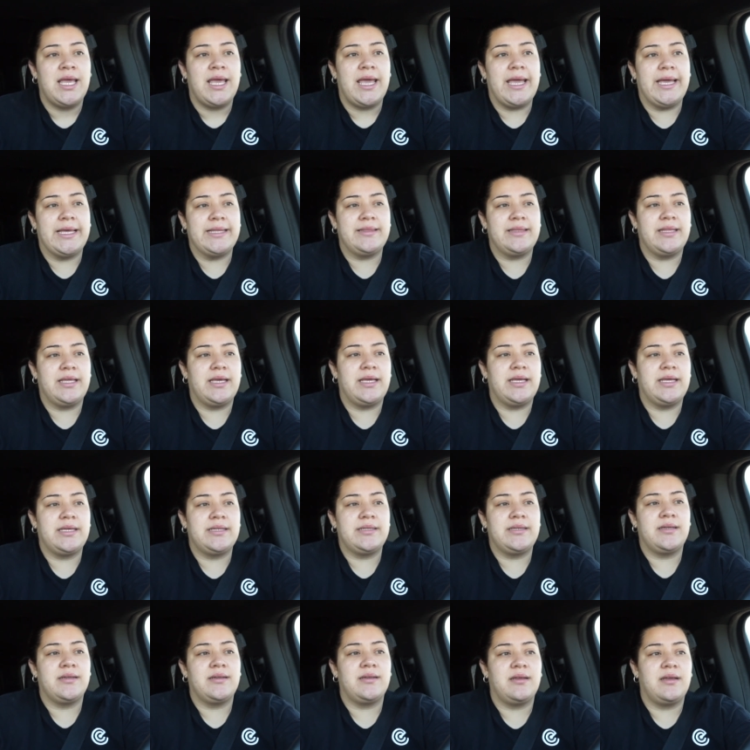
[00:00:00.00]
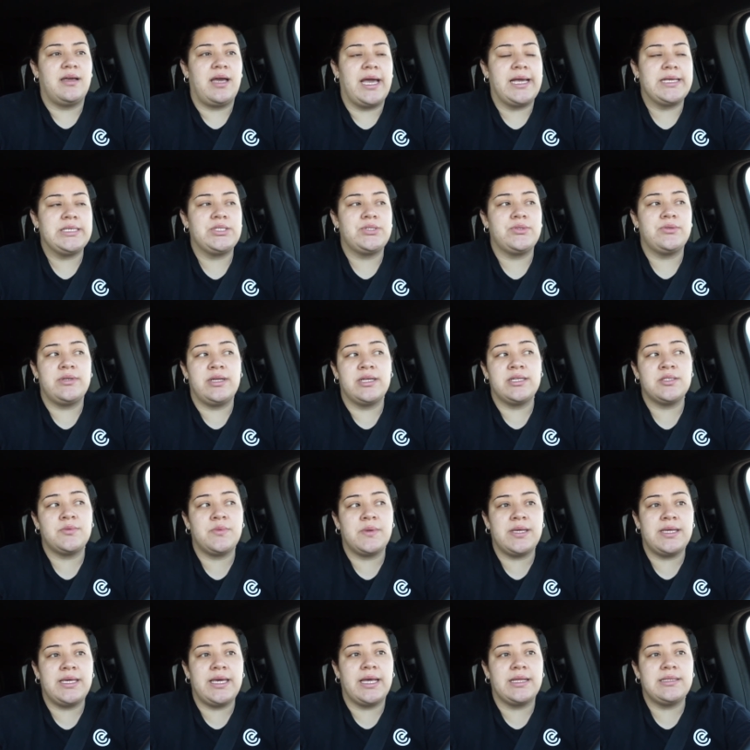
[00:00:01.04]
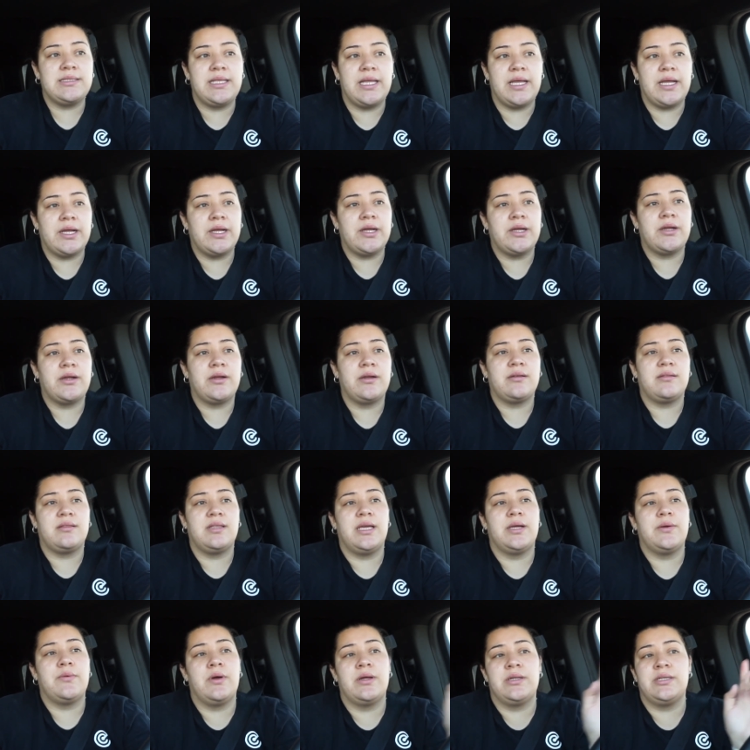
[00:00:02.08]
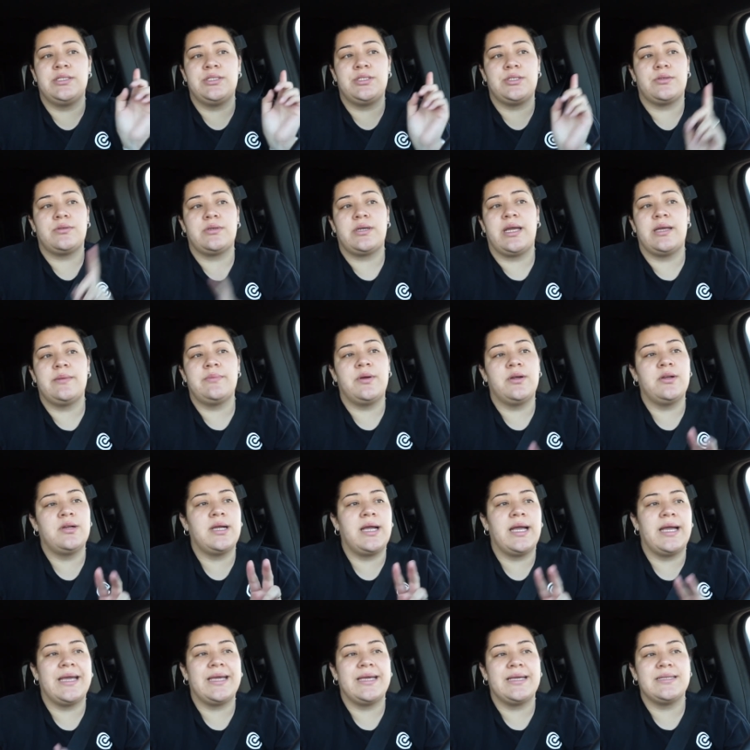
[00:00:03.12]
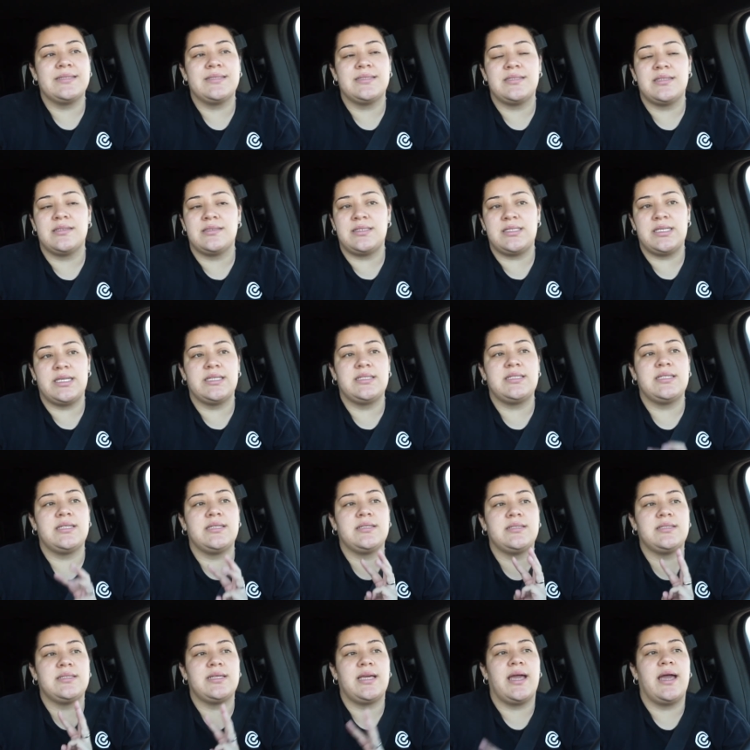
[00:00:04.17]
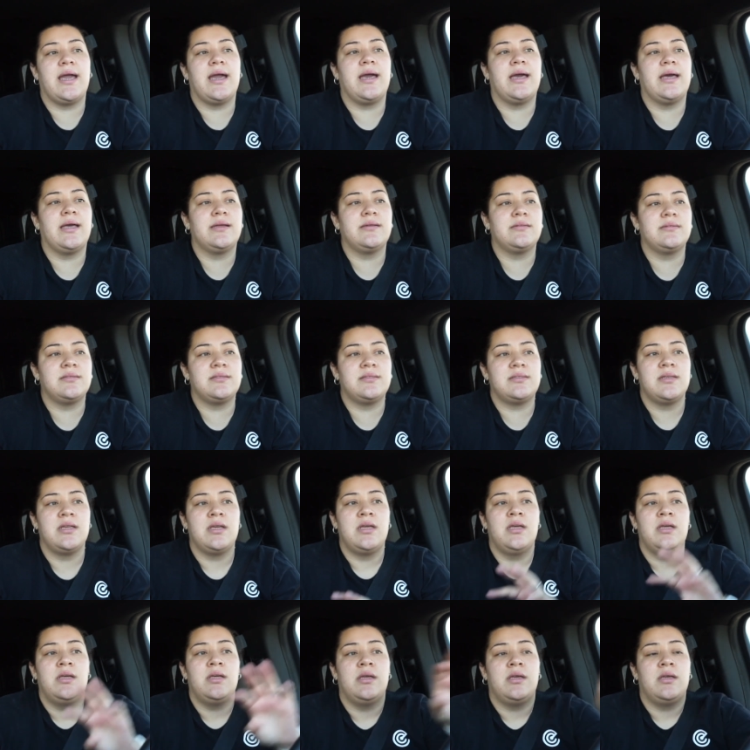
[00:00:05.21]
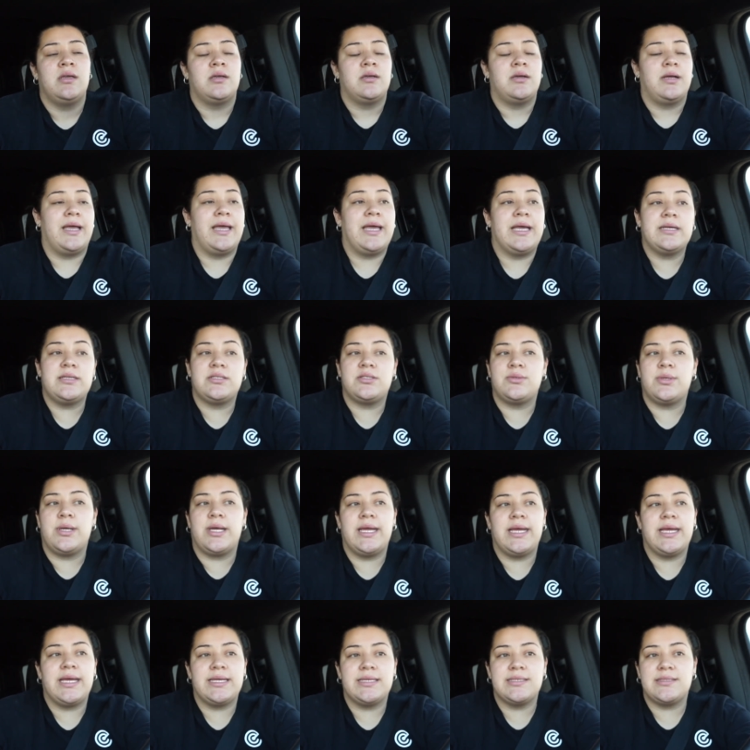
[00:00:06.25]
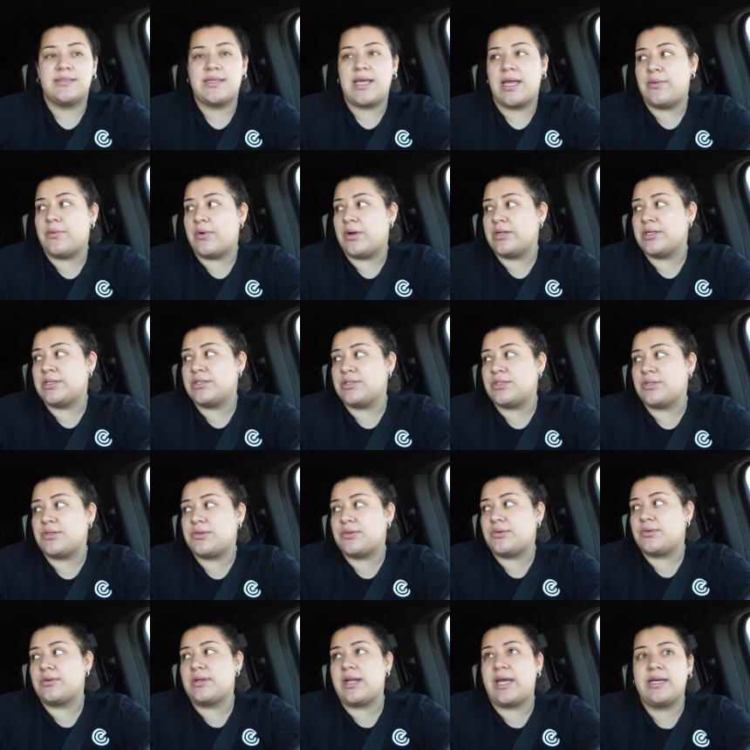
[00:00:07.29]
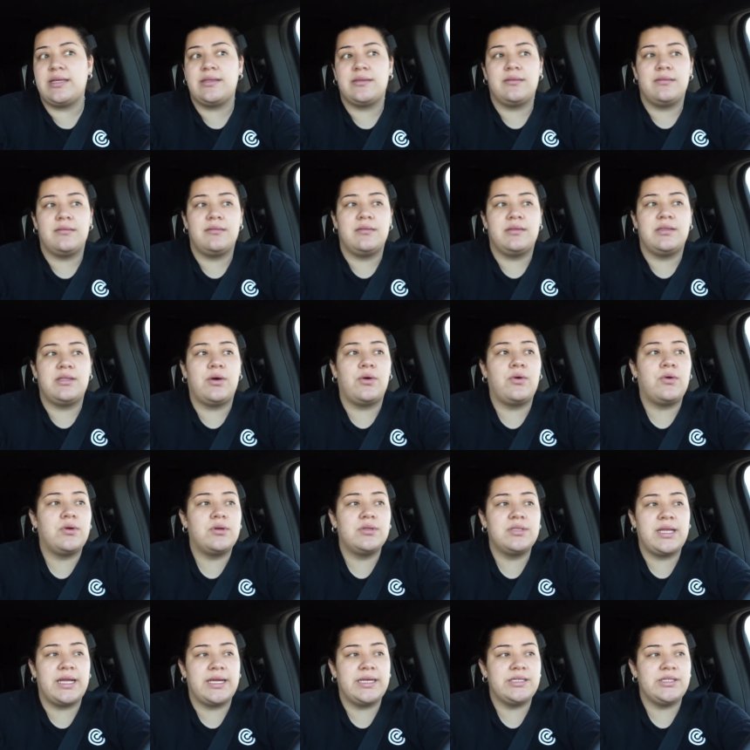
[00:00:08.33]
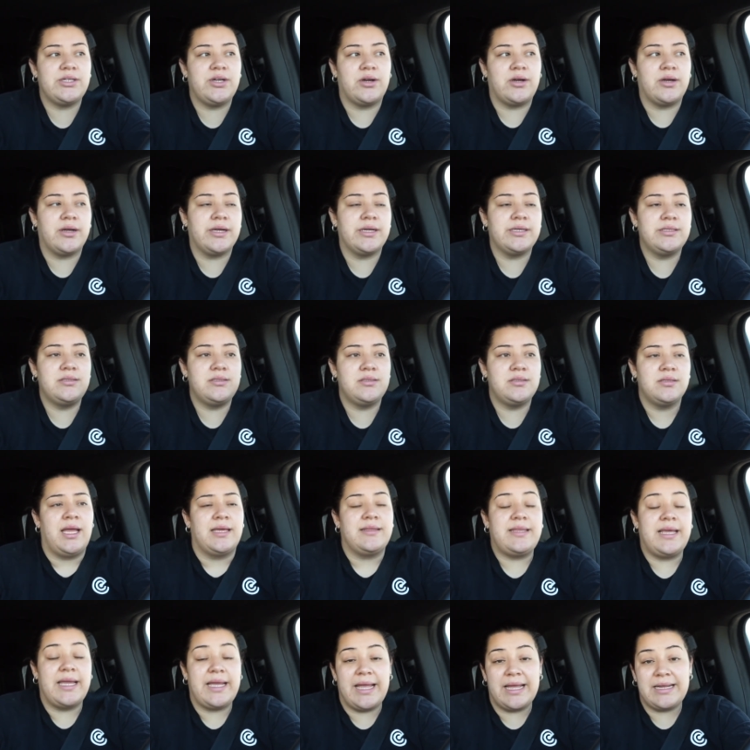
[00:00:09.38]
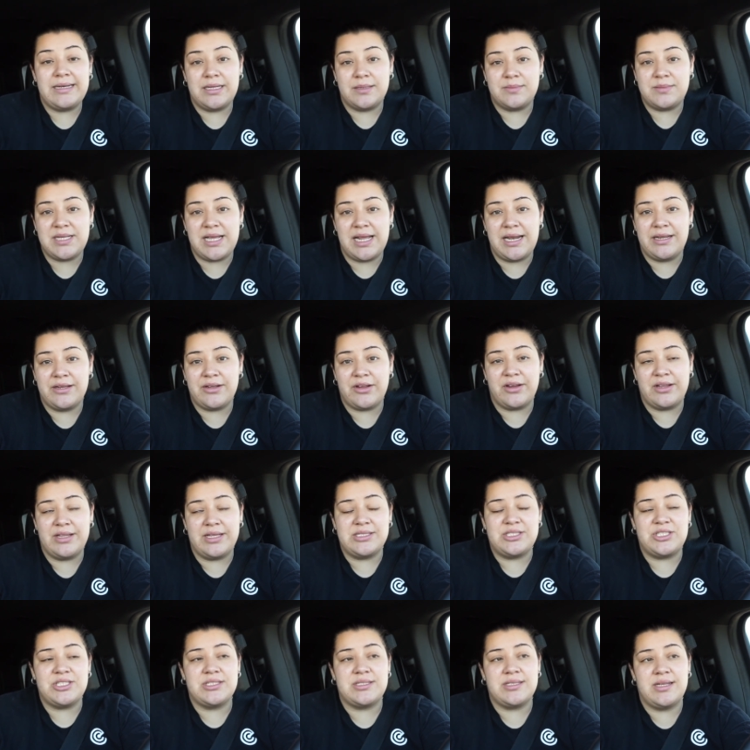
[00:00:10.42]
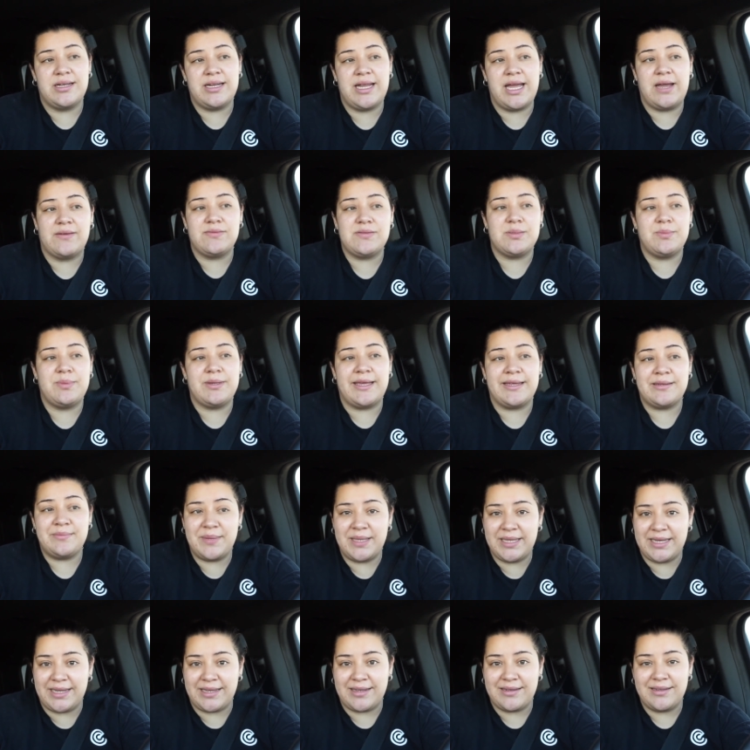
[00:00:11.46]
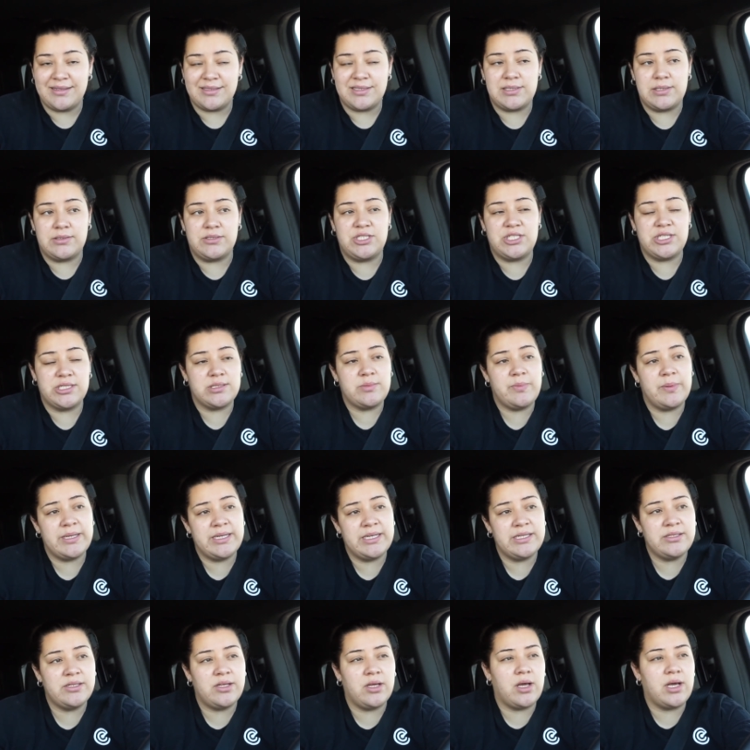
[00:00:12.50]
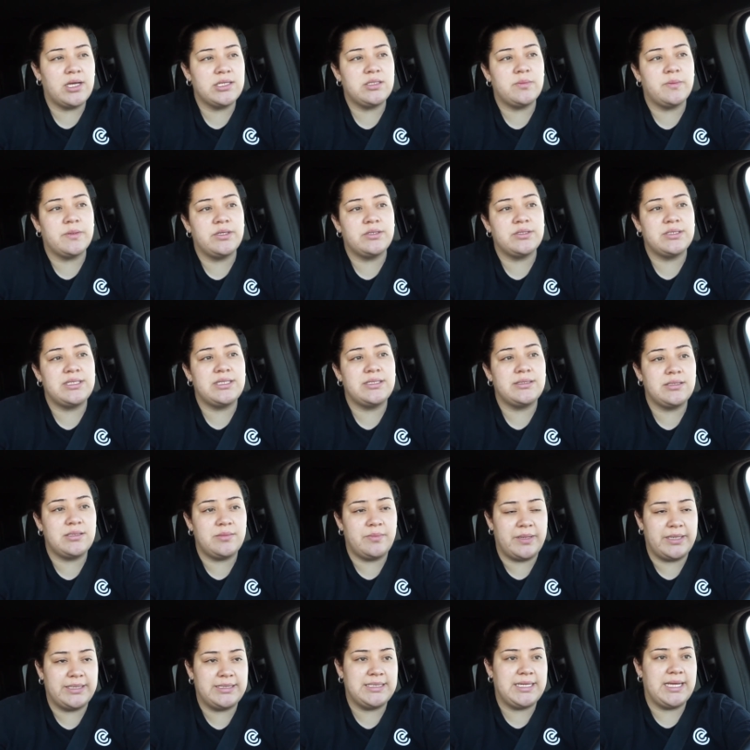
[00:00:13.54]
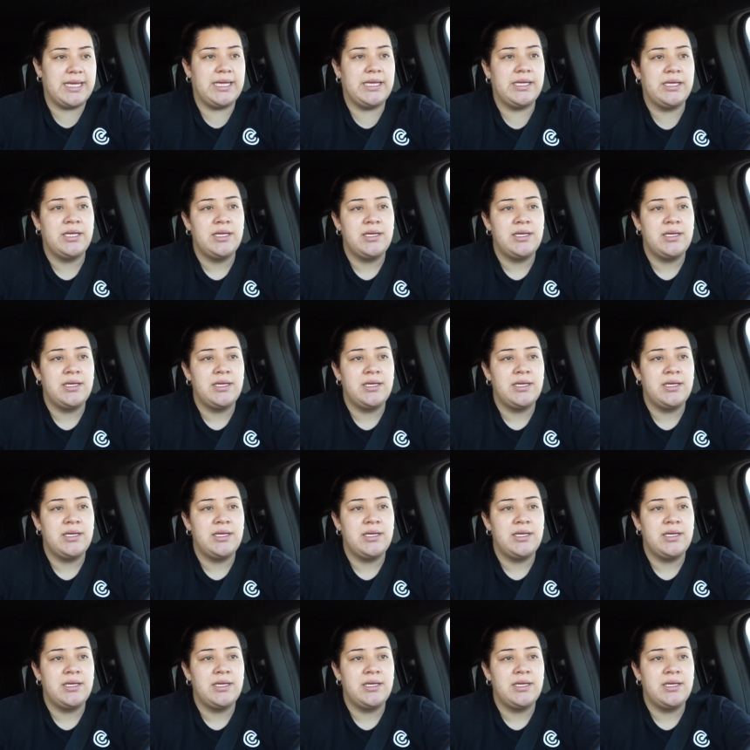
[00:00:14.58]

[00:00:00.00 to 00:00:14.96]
and then as soon as we get there they want to do MRIs, CT scans, x-rays. They want to do like the whole 9 yards. They end up telling her that she's gonna have to be admitted. So she's been in the hospital since Monday.